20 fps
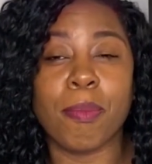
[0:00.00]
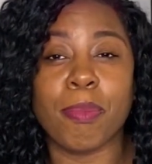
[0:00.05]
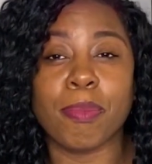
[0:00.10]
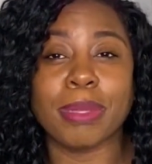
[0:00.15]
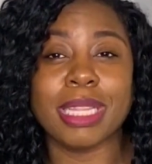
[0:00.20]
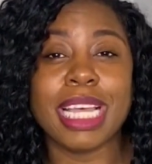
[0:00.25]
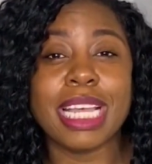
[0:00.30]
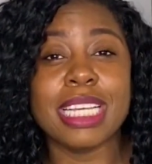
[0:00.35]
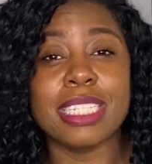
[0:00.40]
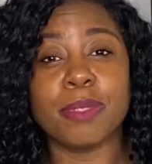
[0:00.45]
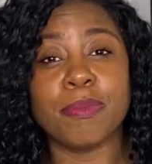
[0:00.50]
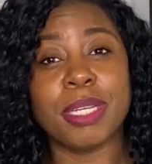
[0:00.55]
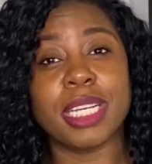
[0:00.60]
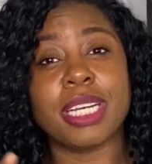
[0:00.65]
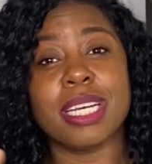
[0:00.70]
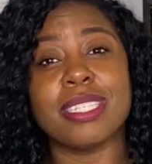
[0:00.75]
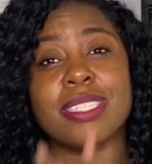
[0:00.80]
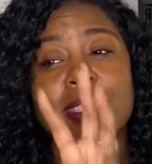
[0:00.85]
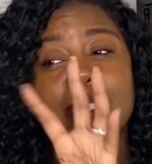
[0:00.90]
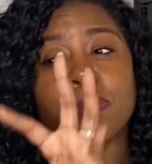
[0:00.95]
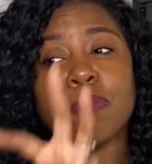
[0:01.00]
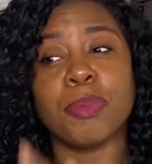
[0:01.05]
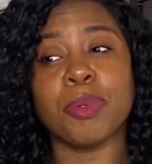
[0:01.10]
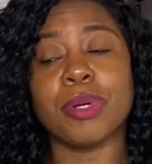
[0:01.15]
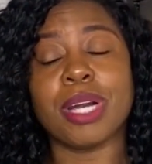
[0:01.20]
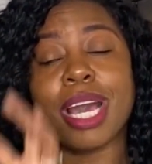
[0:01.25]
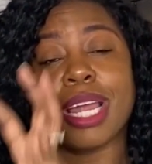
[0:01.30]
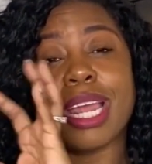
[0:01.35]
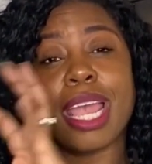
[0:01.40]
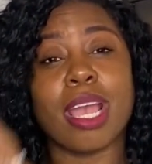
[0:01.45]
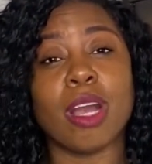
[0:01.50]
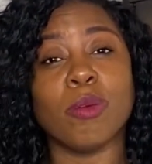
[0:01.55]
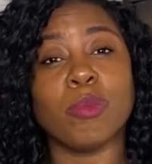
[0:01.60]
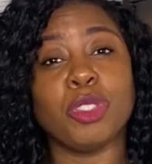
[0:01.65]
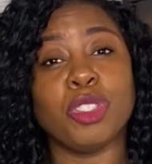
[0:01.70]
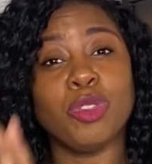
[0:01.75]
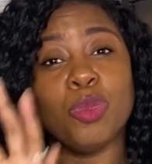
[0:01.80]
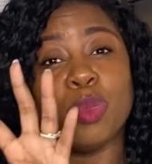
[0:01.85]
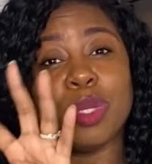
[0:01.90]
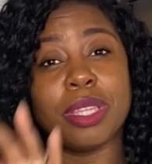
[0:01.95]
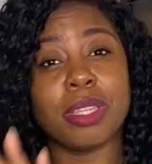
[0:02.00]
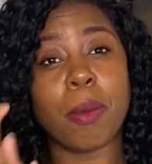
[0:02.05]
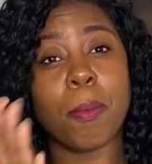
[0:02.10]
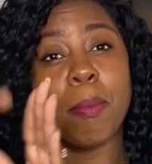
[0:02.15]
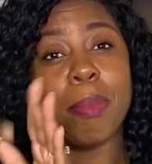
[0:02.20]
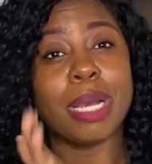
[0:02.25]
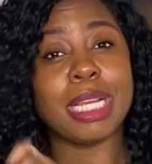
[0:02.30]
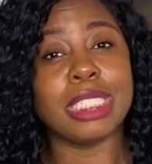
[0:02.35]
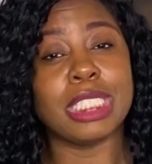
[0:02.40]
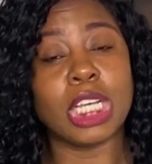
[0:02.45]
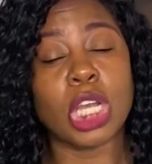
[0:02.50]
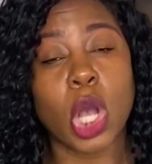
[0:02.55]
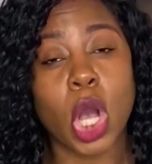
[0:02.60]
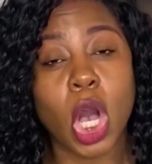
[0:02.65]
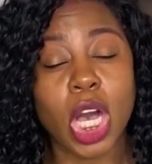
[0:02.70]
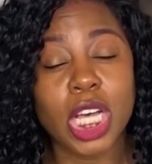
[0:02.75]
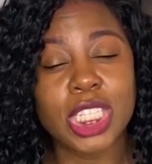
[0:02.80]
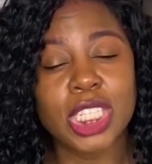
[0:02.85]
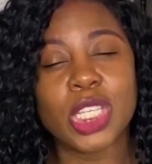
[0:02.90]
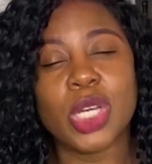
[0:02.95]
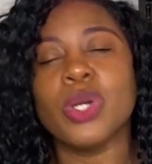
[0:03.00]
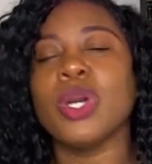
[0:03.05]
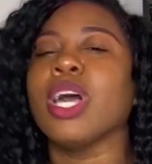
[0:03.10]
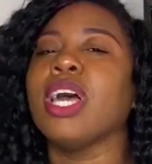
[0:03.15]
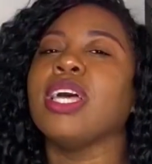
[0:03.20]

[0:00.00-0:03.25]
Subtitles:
place because Simple kind of helps you with the budget also,